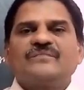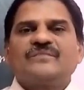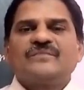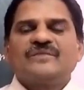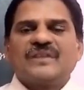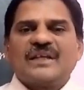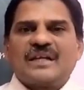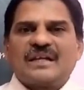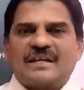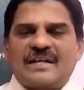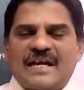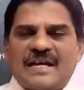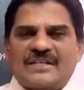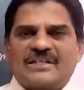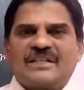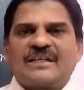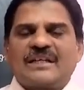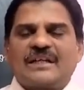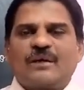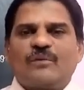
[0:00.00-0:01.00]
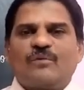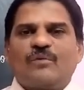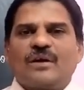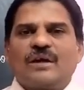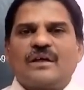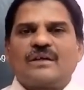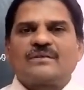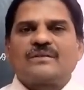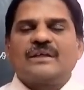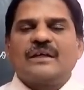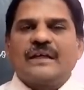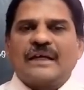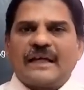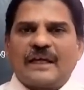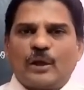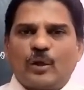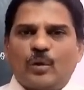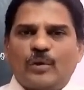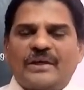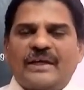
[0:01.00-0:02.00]
their national income was
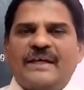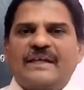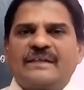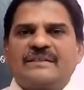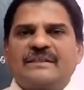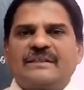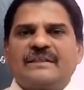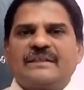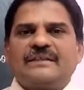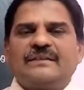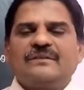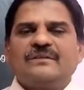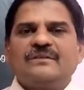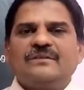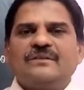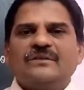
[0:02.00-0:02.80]
allocated